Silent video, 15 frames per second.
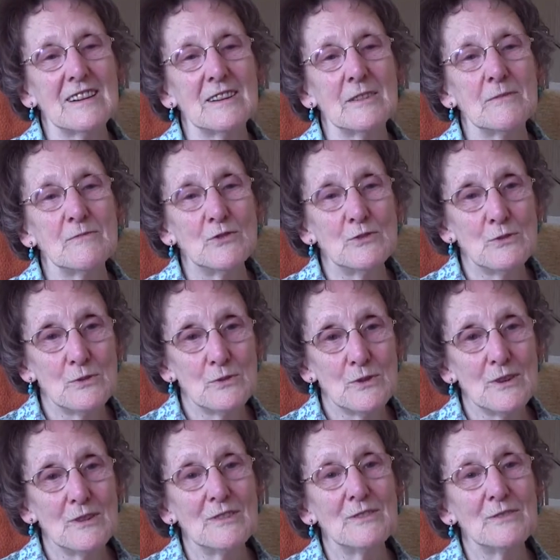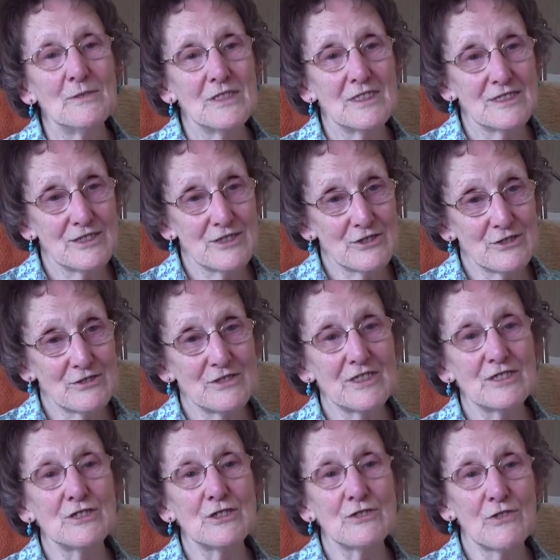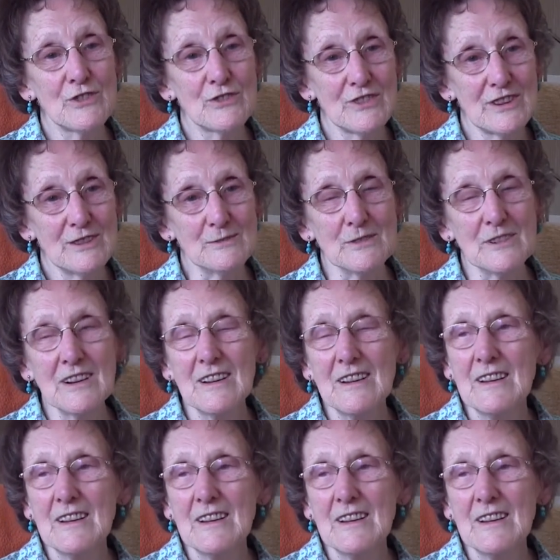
um, no, this is this is for real.